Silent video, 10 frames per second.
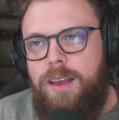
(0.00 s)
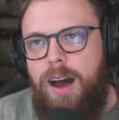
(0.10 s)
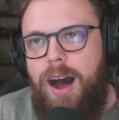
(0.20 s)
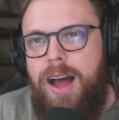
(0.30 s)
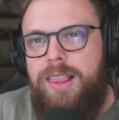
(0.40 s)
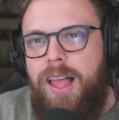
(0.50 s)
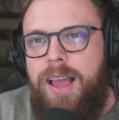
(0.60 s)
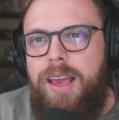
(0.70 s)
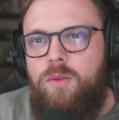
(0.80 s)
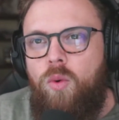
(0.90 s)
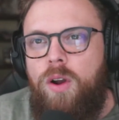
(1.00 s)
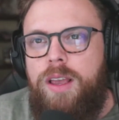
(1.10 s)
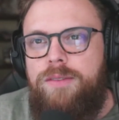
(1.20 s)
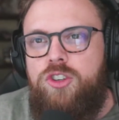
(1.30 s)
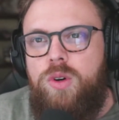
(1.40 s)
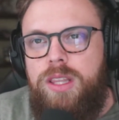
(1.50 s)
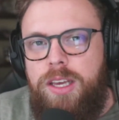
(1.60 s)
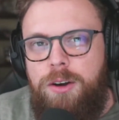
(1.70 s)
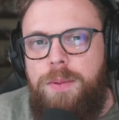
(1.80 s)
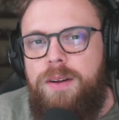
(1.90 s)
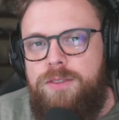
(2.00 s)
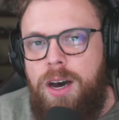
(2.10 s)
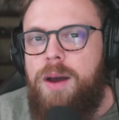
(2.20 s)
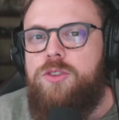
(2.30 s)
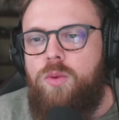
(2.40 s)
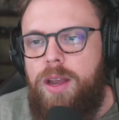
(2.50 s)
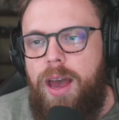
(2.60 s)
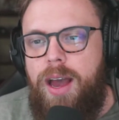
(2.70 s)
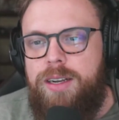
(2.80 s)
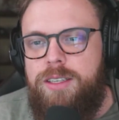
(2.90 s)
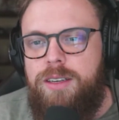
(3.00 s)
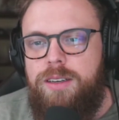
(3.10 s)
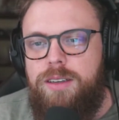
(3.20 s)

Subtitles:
I like it where it gives you a little bit of time to react.